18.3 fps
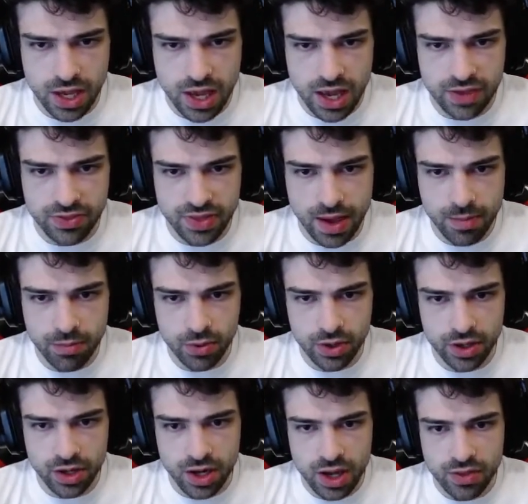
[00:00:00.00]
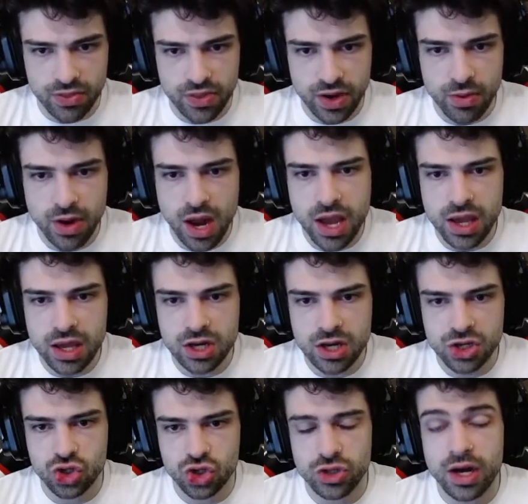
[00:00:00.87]
At that point, they're not
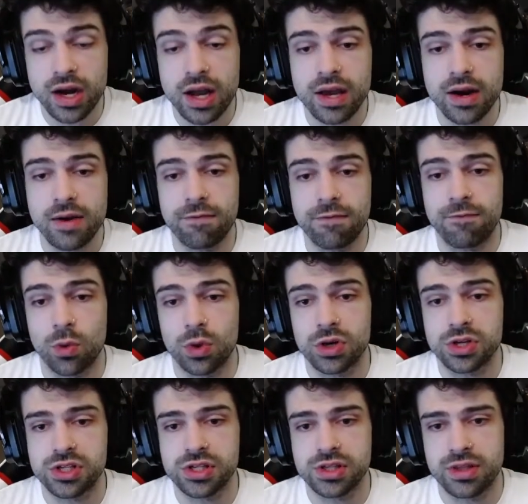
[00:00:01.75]
gonna force